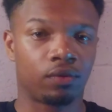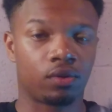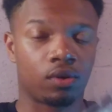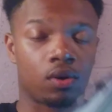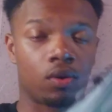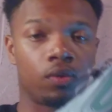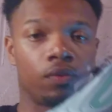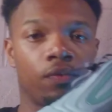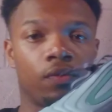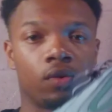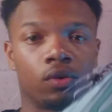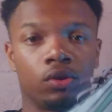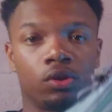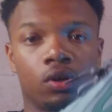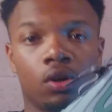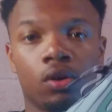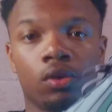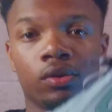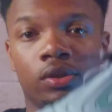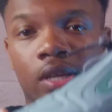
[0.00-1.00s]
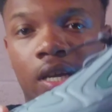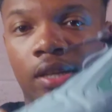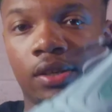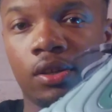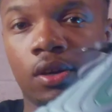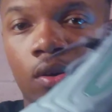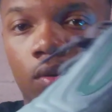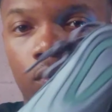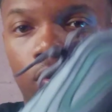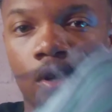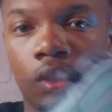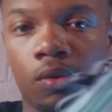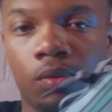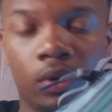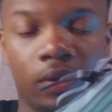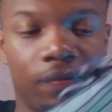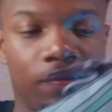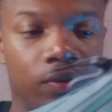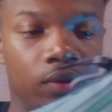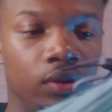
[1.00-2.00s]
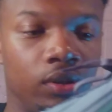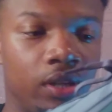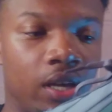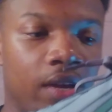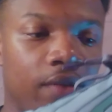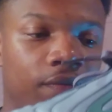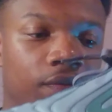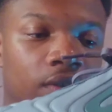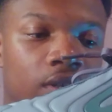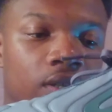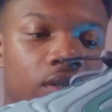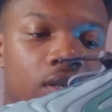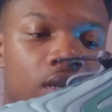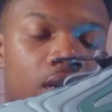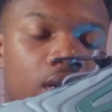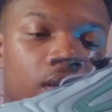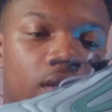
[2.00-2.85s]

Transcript: So for those that don't know what full length is,